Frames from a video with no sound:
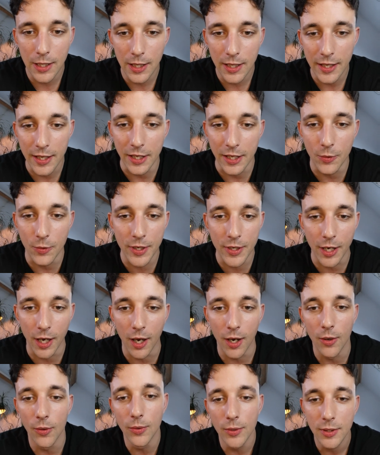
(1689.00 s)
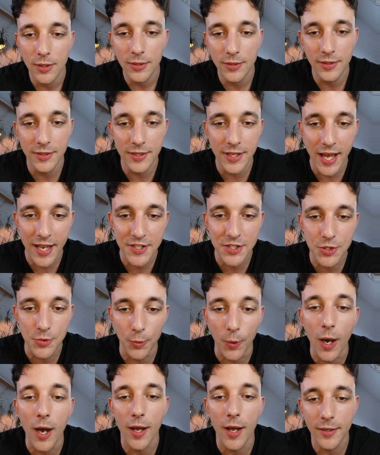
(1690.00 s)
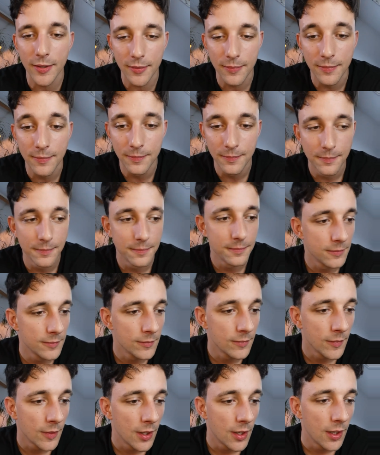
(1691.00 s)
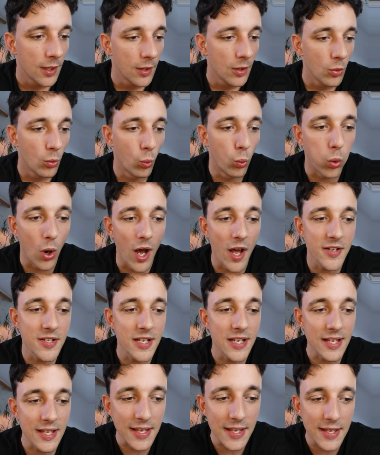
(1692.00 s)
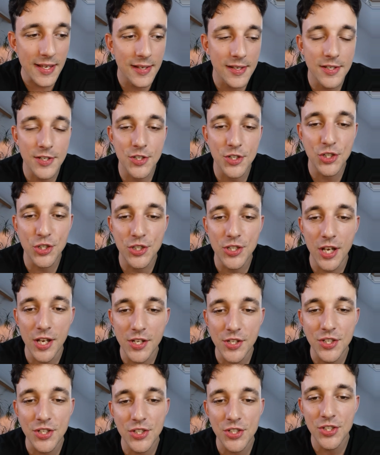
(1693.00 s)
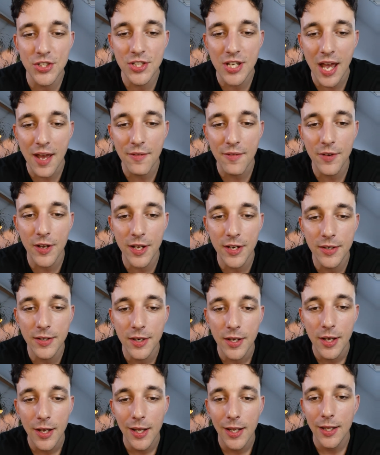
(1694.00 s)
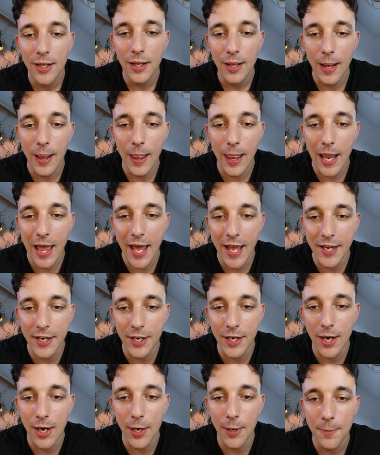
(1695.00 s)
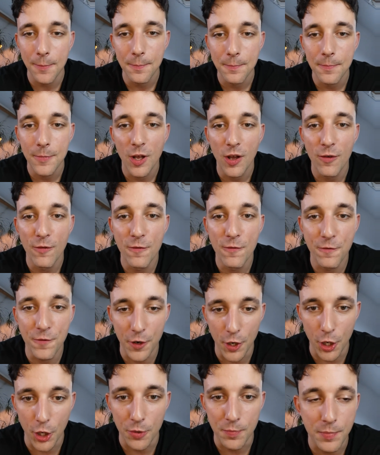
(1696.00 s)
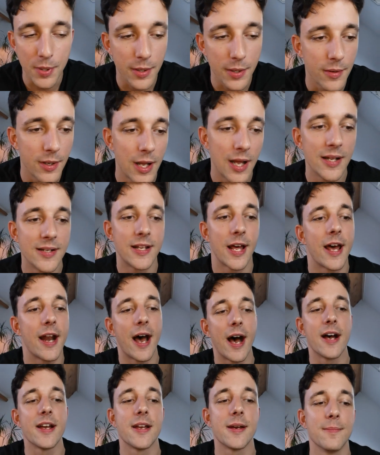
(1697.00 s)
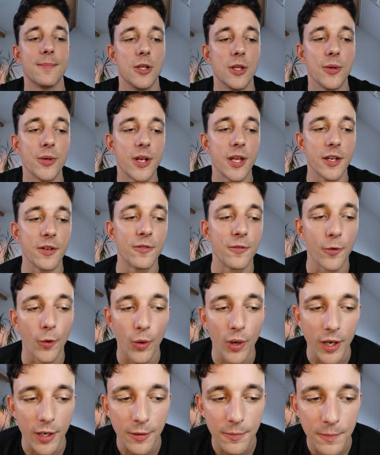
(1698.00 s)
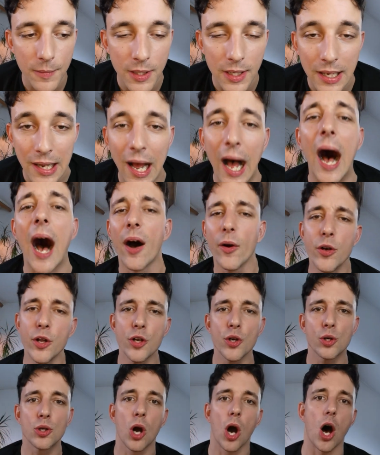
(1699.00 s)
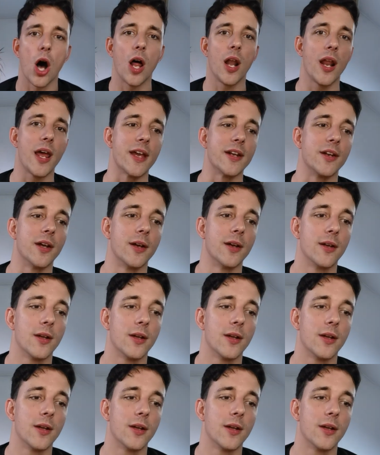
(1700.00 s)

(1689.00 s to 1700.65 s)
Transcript: Here we go. Next one. What is the 7-letter verb that I am looking for? How do you call it